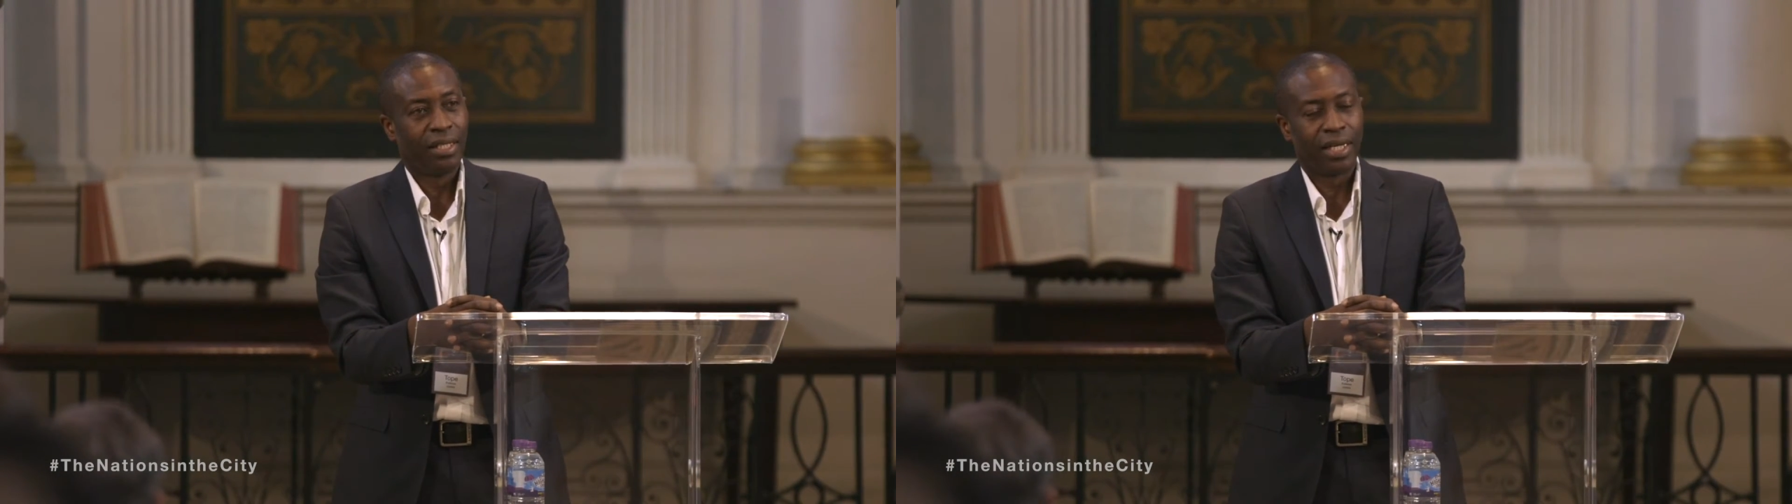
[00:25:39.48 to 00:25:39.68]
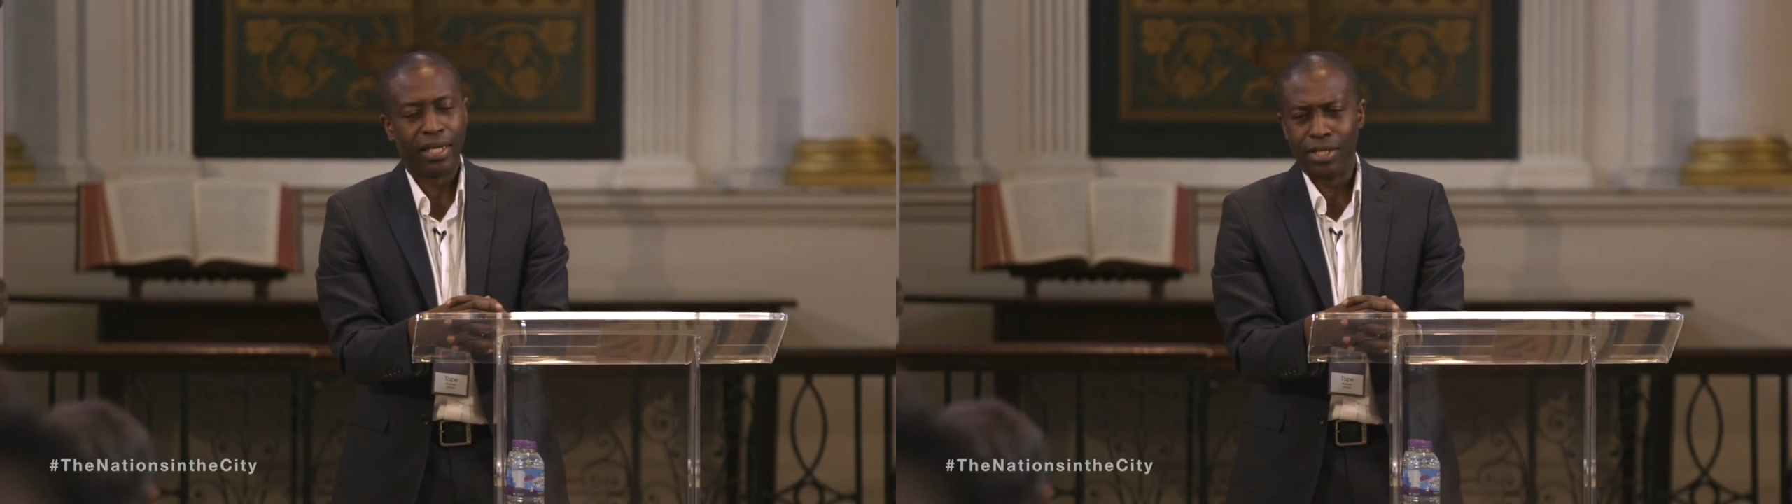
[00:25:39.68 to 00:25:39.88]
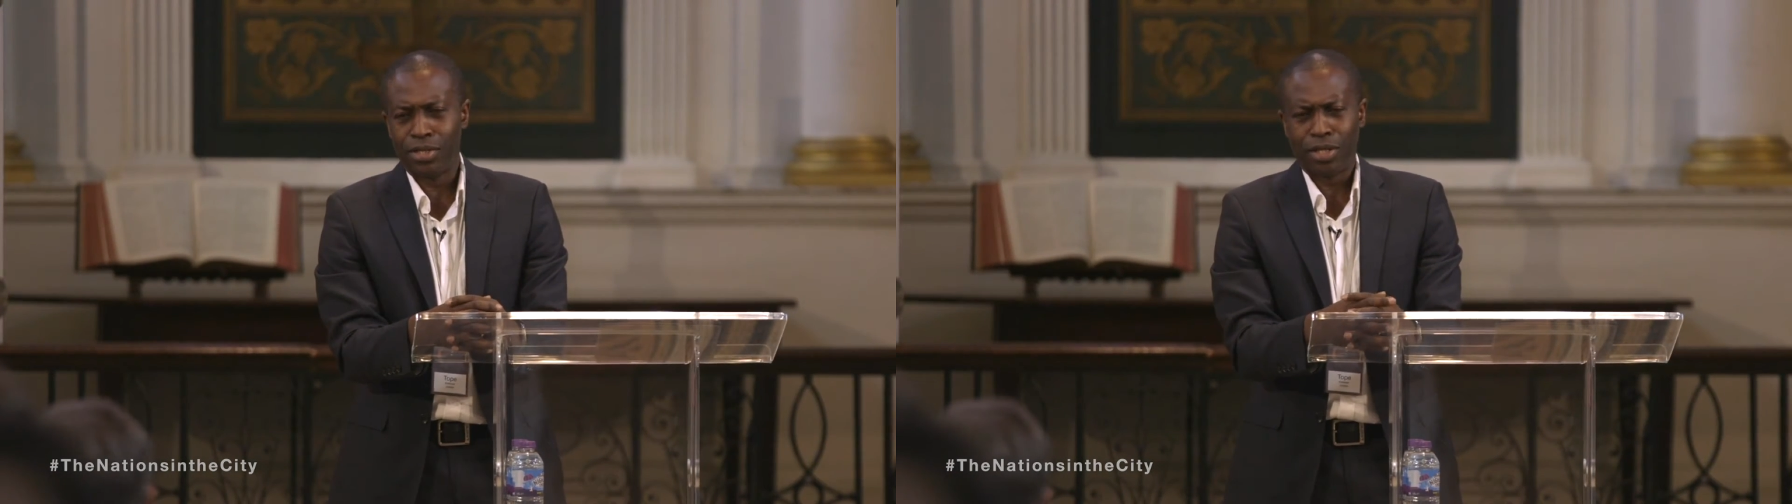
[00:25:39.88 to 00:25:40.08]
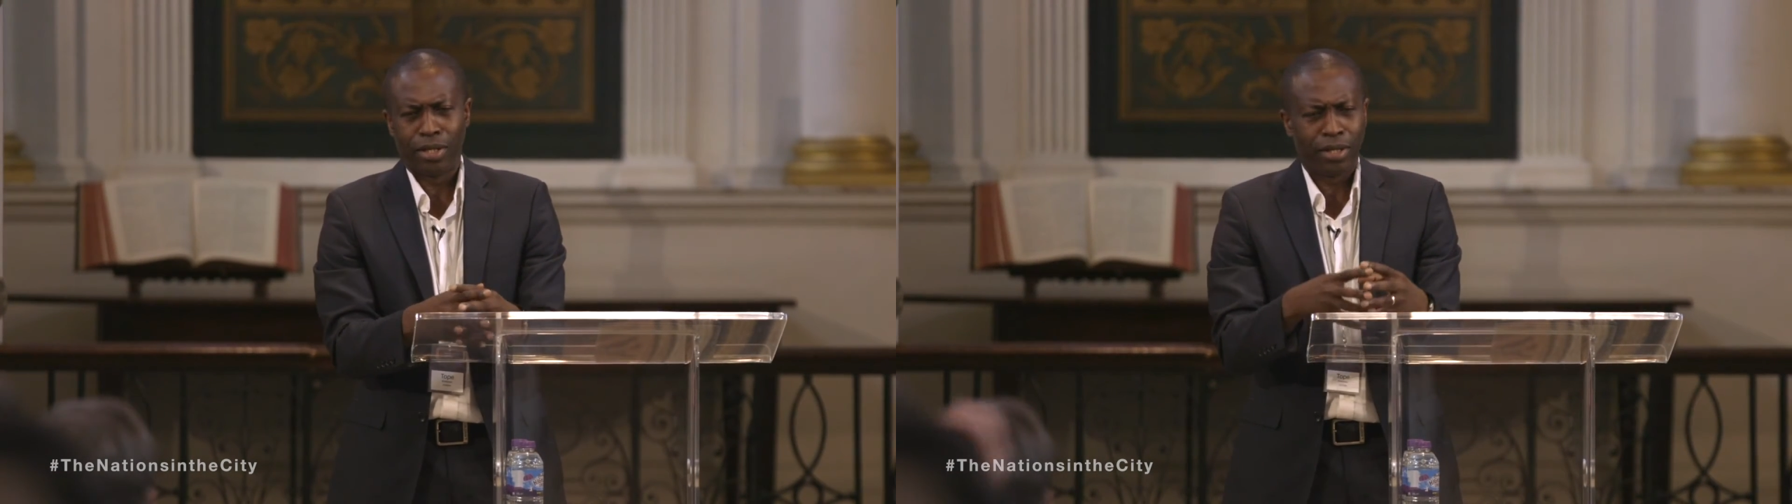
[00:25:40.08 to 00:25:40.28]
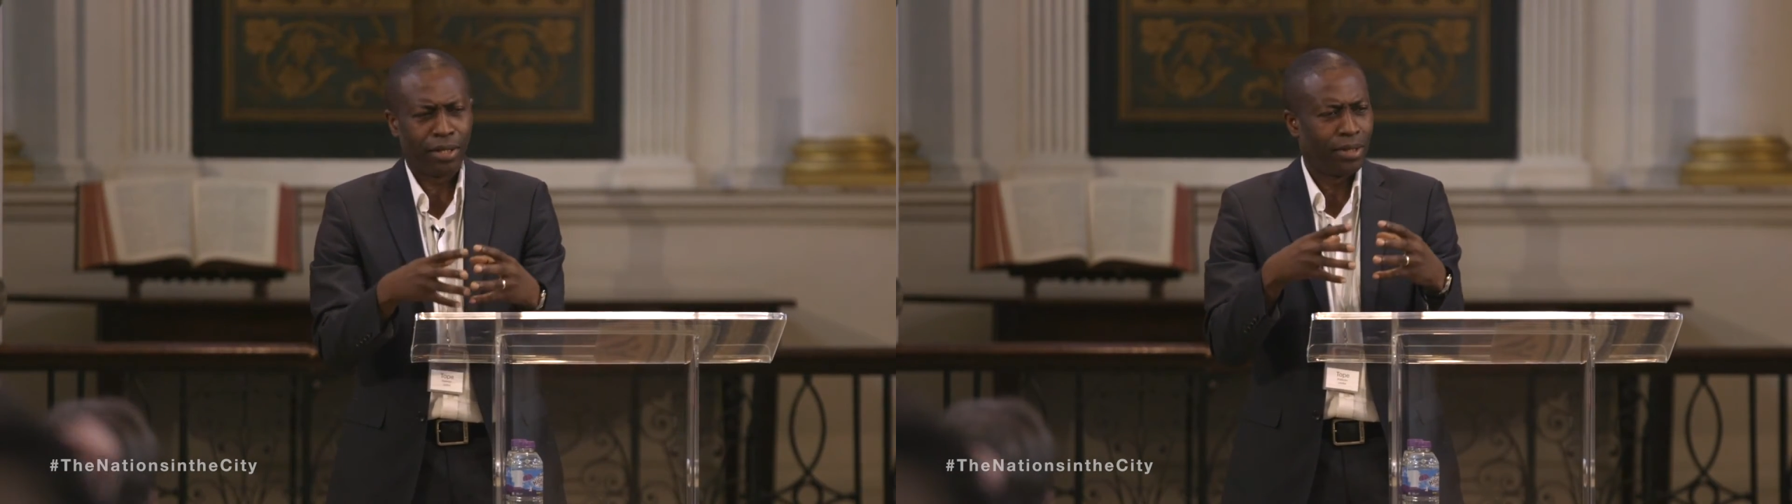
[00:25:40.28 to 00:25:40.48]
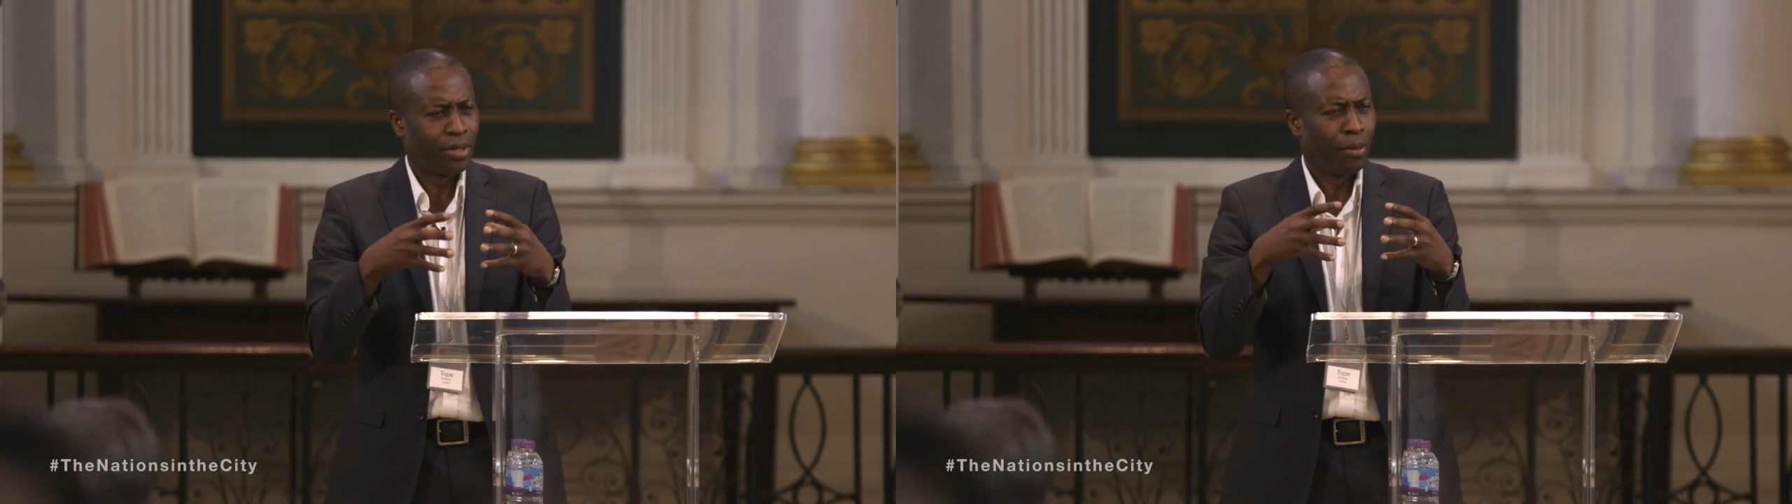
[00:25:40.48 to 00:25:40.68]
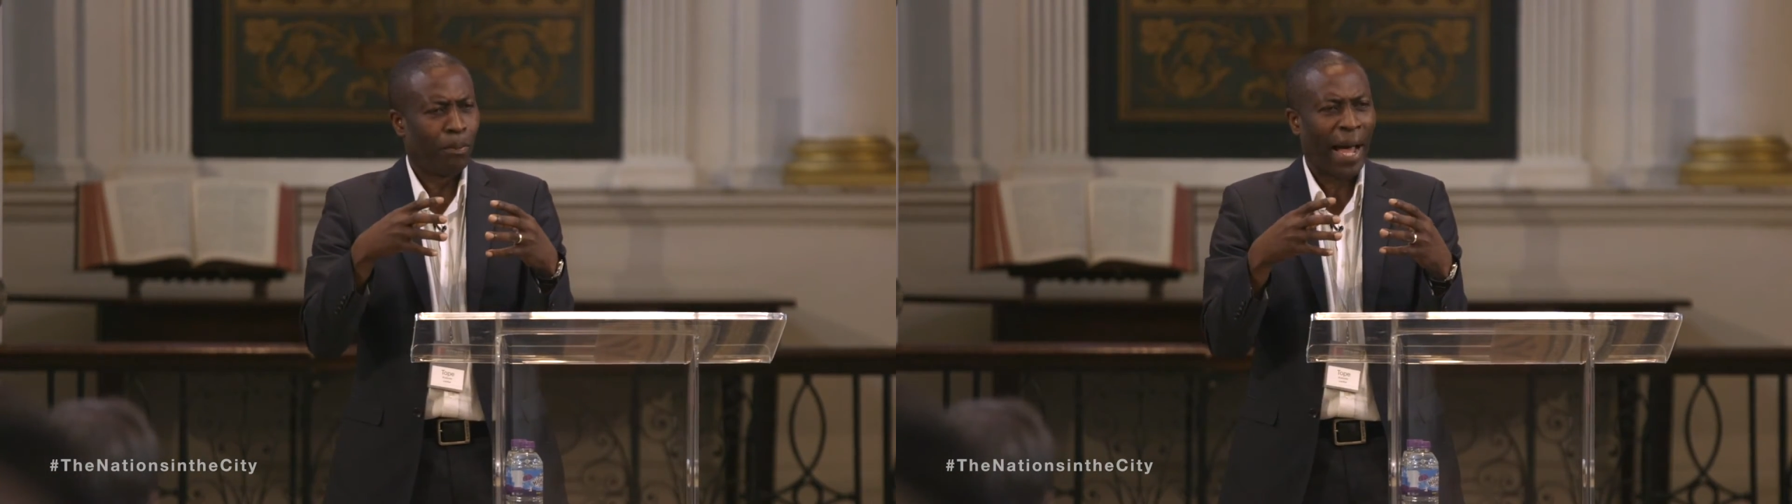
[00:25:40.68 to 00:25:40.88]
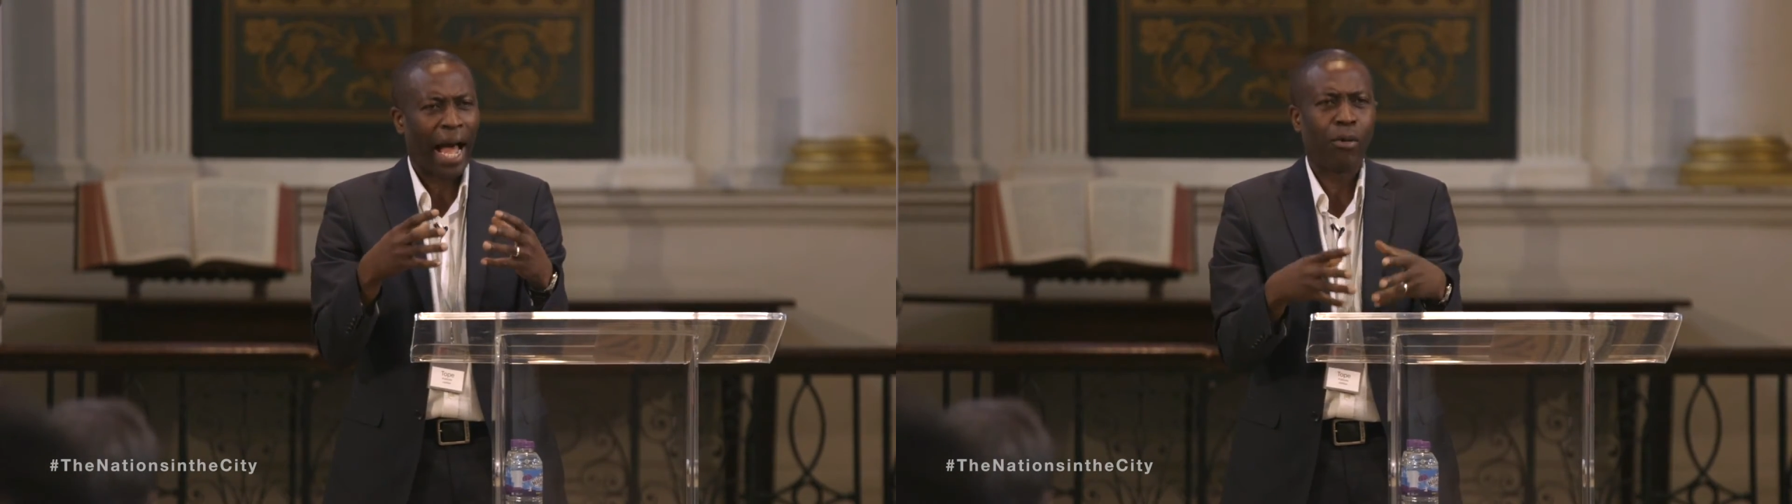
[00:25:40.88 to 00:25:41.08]
there is a
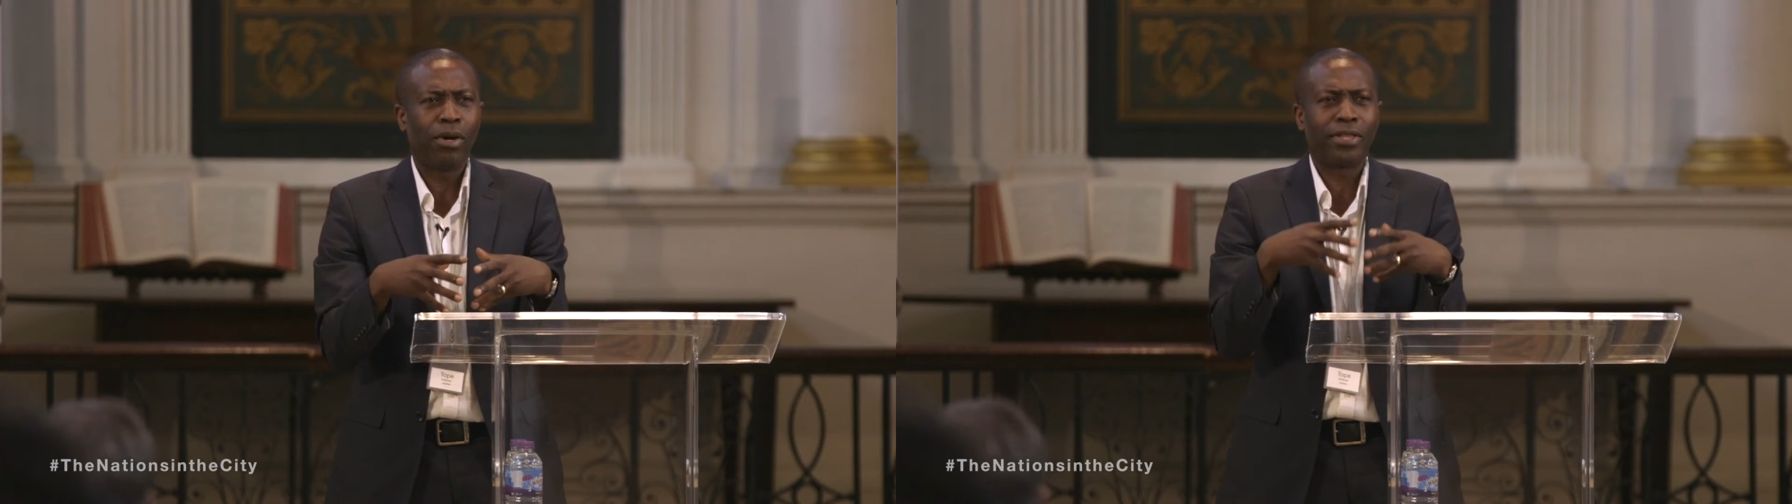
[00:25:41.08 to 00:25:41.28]
power